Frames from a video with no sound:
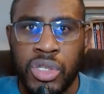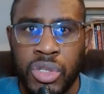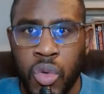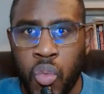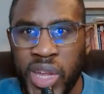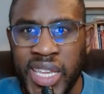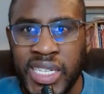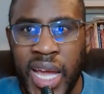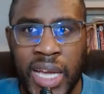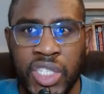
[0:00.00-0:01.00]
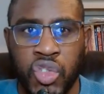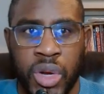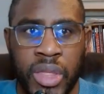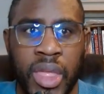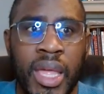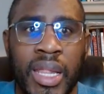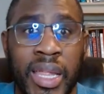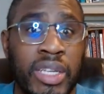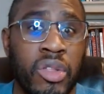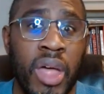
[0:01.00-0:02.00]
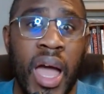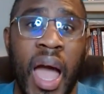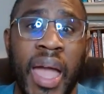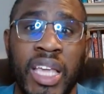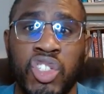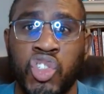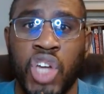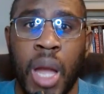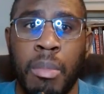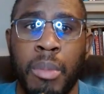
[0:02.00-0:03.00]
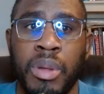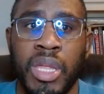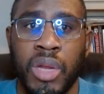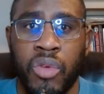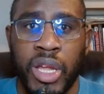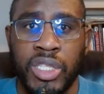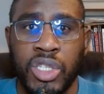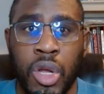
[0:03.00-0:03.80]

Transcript: to weak tie strength led to the highest job mobility rates,